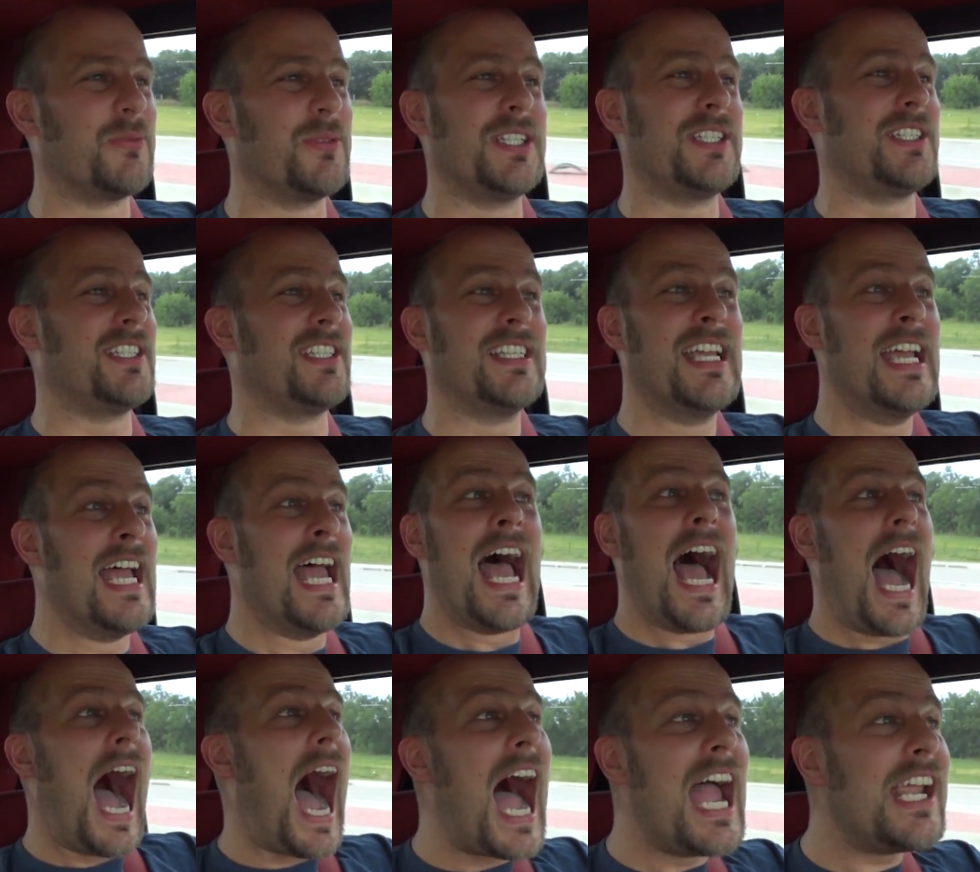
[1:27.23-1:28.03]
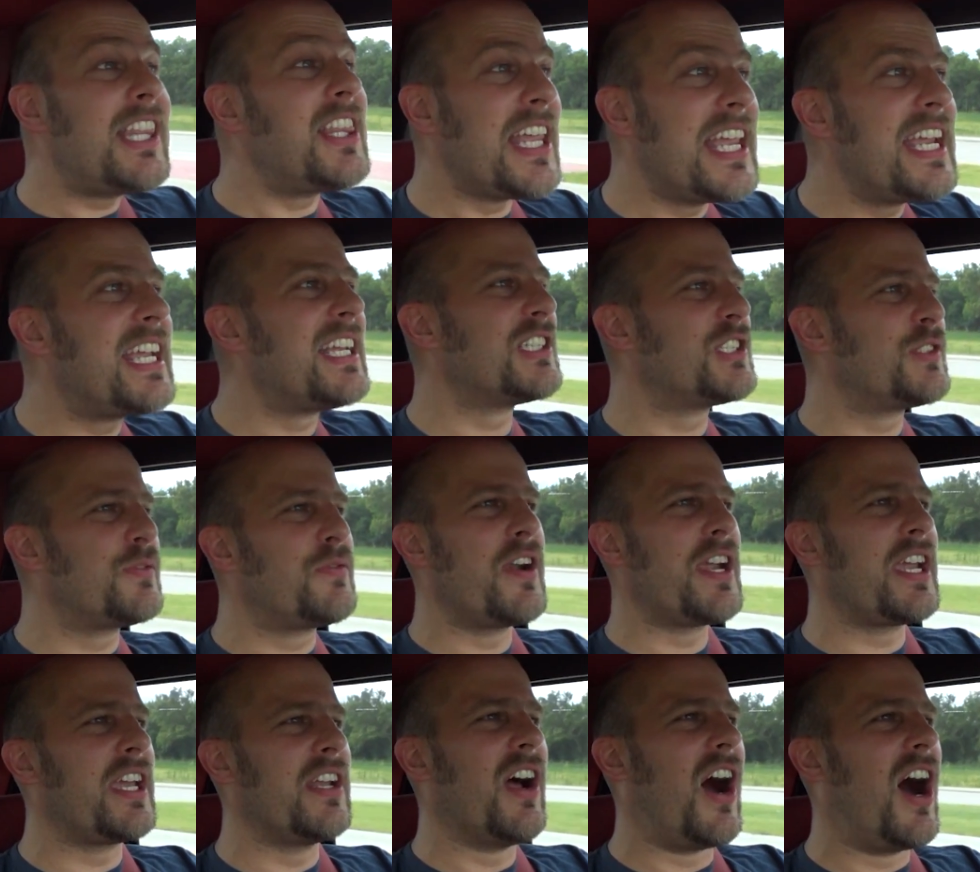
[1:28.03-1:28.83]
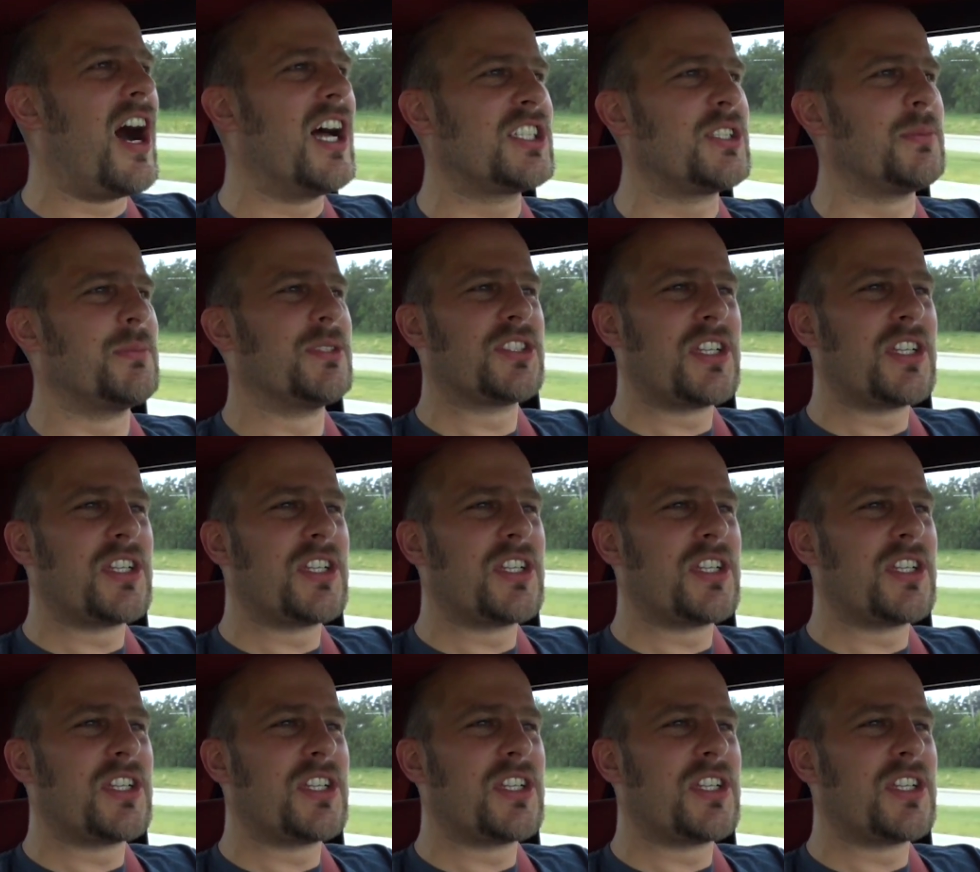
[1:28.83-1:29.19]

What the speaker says: which is, I think it's freaking awesome.